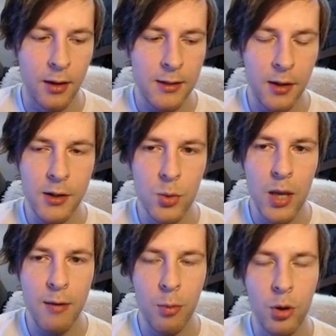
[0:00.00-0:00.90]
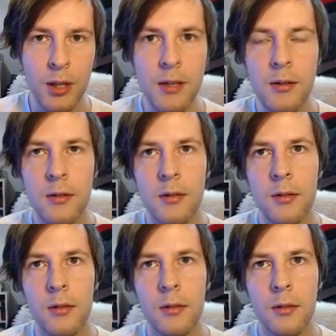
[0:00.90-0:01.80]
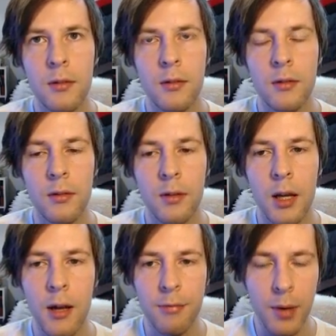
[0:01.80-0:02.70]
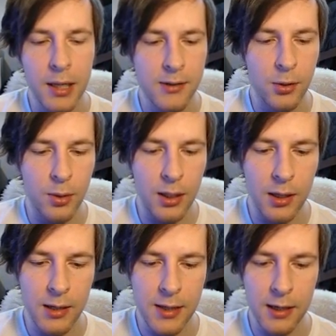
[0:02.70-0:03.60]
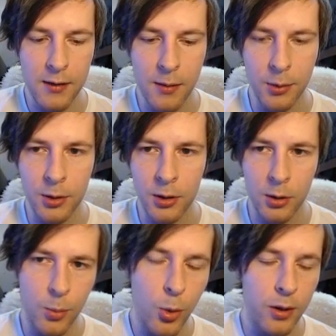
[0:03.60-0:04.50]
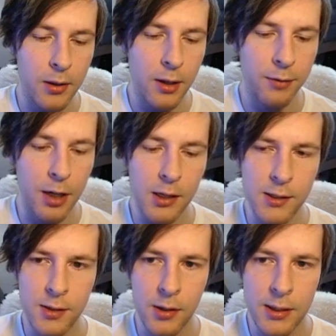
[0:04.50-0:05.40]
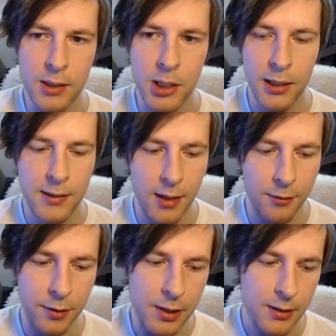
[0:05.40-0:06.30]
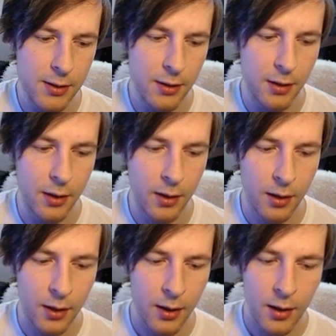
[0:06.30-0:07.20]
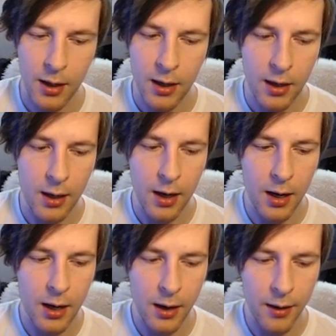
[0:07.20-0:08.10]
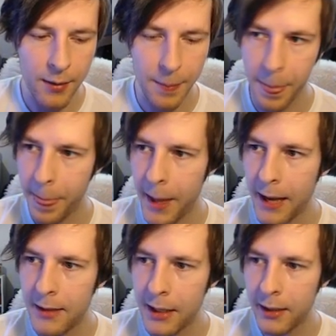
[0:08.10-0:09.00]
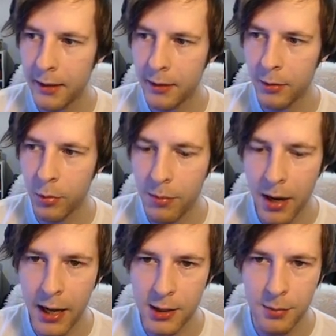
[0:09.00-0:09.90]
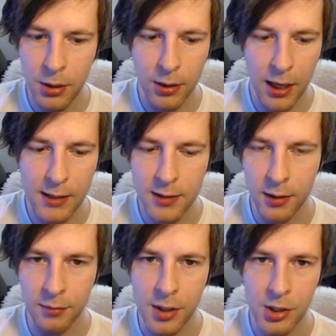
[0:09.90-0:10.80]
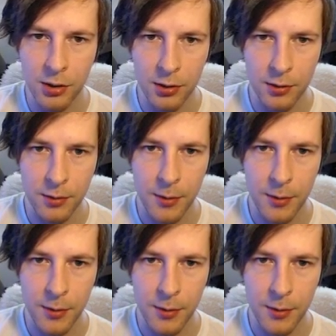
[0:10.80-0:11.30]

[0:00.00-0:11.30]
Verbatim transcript: As long as we have more than enough money to uh, not die to double neural, more than enough cards. So let's check this out first. Uh, I think we might actually be okay installing Vigil.